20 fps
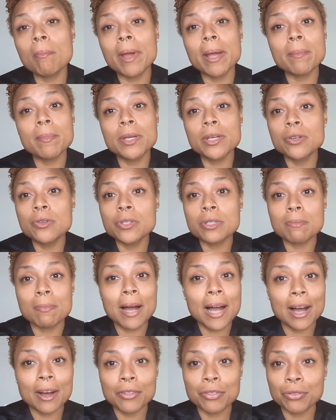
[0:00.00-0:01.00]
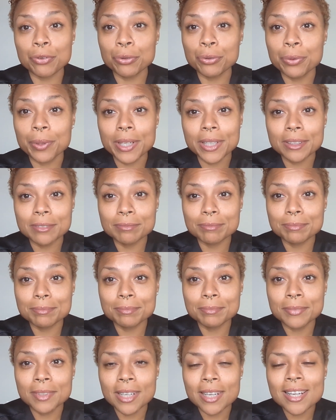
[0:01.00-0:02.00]
maybe you smile through it.
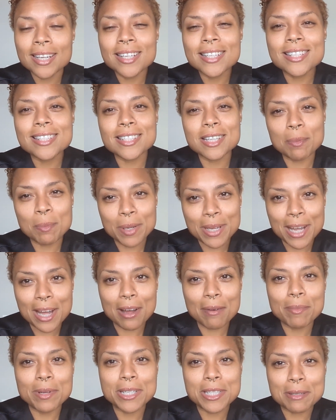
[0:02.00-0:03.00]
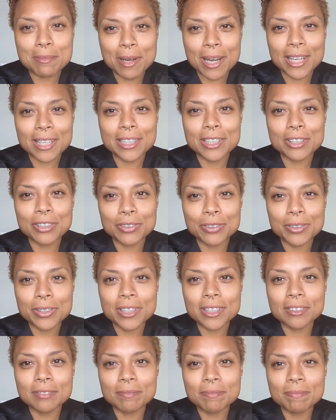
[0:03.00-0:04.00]
Some of y'all be smiling through it,